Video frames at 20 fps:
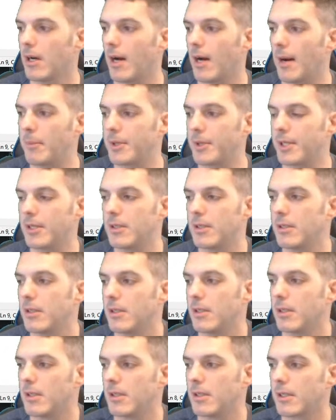I'm going to
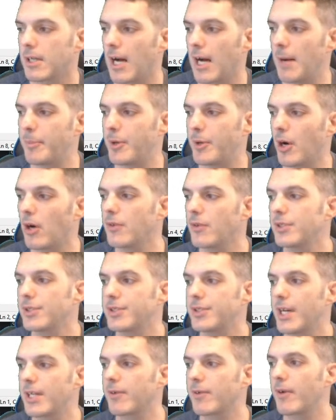copy all this
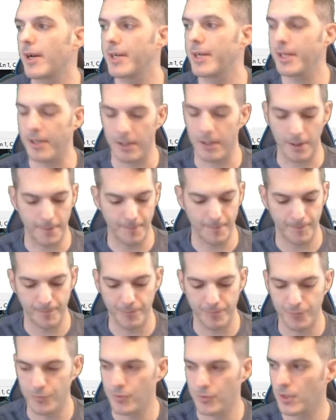data right here,
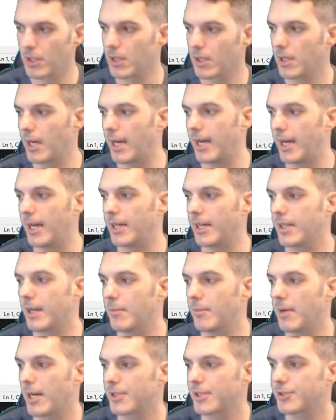and
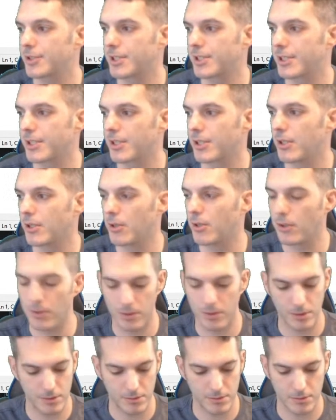I'm actually going to
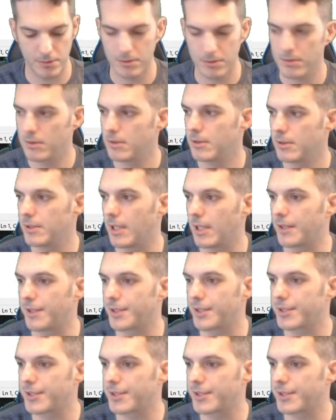go, now that it's